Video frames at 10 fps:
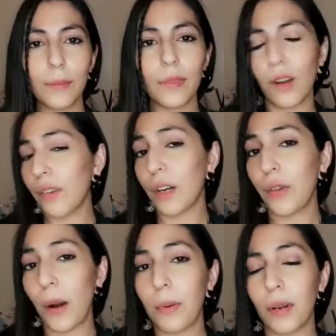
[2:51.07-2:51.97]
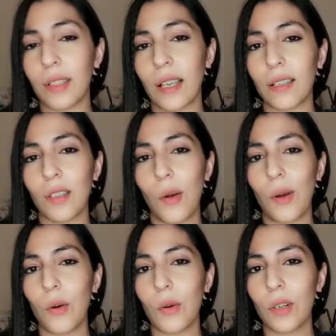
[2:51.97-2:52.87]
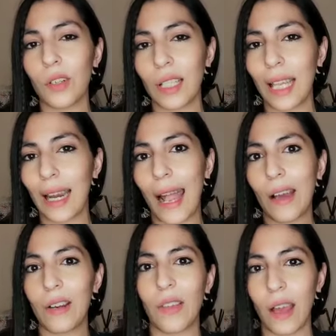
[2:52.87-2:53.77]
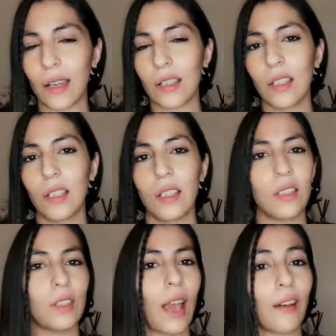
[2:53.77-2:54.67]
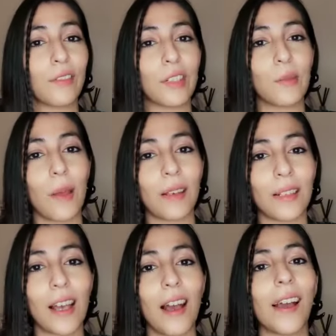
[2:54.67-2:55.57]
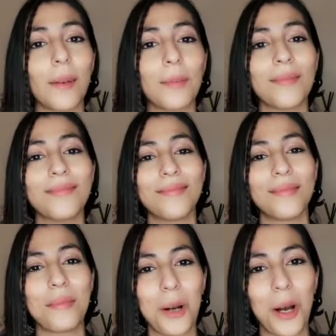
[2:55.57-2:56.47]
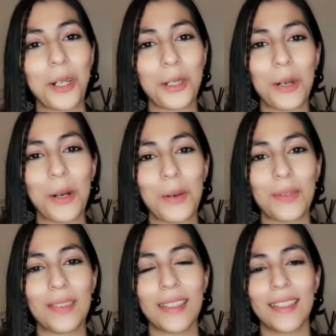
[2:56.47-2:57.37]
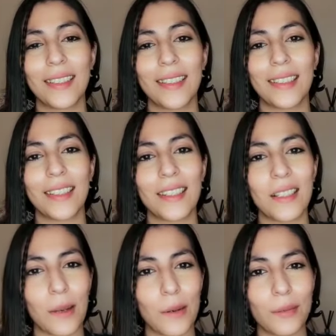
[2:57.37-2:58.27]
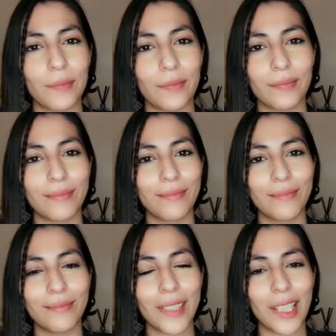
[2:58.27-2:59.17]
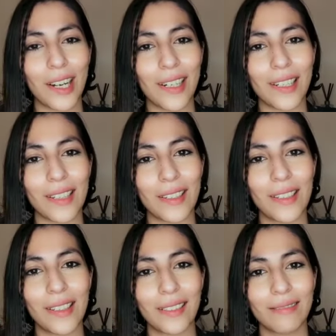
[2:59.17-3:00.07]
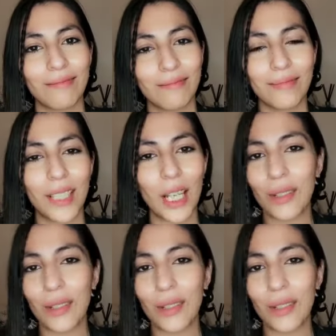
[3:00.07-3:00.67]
of our thought process. So in order to get out of that, you have to spend time on your own. So sorry dudes, no